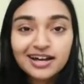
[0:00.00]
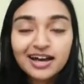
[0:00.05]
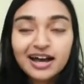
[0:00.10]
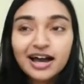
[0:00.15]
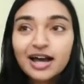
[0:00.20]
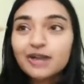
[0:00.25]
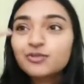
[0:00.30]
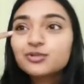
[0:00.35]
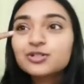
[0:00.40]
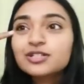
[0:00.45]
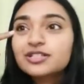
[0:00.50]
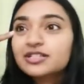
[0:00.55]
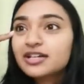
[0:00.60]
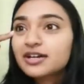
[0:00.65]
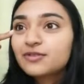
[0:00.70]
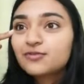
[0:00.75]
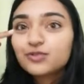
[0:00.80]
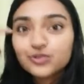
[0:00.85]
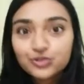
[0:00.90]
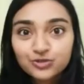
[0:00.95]
I won't say I
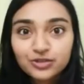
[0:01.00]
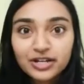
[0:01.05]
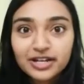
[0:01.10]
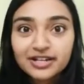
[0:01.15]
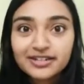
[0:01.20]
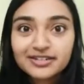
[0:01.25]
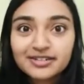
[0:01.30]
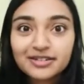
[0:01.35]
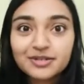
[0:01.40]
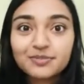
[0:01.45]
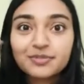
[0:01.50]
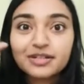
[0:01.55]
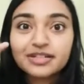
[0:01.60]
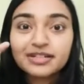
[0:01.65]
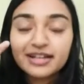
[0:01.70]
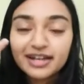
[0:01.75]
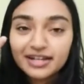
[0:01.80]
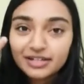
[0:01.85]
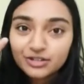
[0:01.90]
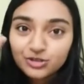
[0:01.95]
visualized it, but
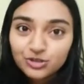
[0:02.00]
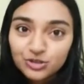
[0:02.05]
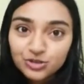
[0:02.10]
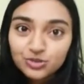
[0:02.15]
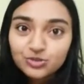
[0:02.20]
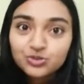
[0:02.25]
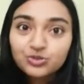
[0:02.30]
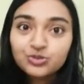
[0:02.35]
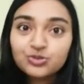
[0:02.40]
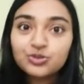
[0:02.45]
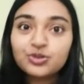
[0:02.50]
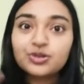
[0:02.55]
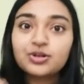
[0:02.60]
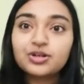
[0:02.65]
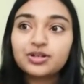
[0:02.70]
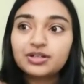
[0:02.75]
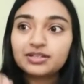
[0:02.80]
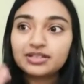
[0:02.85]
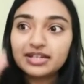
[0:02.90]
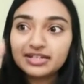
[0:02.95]
I knew
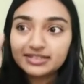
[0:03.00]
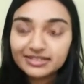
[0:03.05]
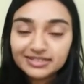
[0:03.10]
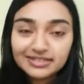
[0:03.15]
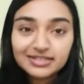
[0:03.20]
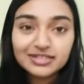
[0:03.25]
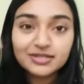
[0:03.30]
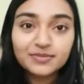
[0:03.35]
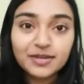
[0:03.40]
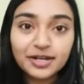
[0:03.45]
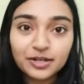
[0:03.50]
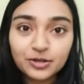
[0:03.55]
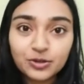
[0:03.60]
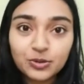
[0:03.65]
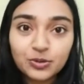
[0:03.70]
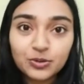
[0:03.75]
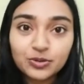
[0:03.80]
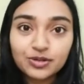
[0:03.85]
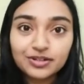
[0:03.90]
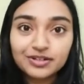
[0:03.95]
that this is my
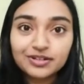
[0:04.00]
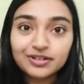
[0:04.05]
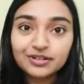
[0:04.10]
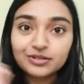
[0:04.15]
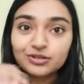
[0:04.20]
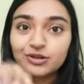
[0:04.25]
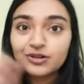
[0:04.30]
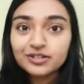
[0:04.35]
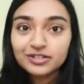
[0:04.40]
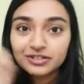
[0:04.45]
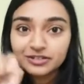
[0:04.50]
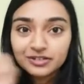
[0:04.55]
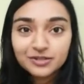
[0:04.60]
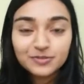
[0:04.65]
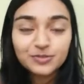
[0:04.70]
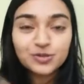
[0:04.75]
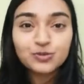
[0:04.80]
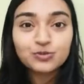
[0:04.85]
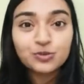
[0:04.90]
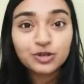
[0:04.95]
goal, not in
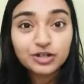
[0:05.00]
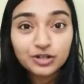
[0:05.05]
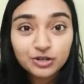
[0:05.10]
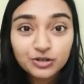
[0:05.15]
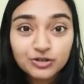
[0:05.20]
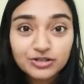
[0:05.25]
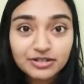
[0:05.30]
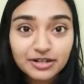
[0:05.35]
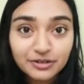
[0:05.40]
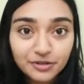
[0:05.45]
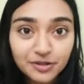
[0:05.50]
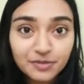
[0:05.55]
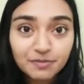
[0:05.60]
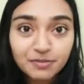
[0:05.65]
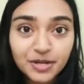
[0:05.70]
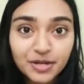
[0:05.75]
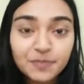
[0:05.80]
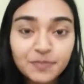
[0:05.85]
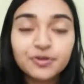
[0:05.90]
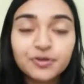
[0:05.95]
terms of what it looks like on
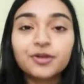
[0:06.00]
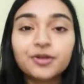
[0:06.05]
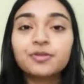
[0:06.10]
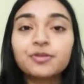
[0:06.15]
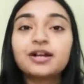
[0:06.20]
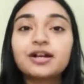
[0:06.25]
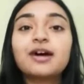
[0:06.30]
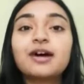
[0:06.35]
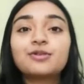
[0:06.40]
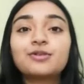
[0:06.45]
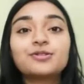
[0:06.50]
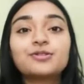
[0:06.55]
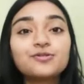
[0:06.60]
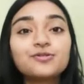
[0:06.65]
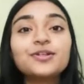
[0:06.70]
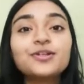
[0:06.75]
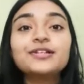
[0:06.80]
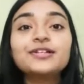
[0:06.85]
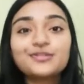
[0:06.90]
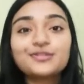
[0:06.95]
paper, but how it
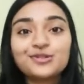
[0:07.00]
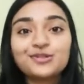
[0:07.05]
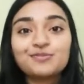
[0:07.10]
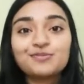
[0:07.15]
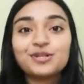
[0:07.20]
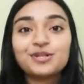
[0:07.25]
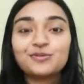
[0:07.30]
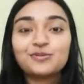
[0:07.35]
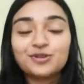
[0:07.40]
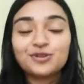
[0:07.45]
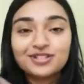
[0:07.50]
feels to me.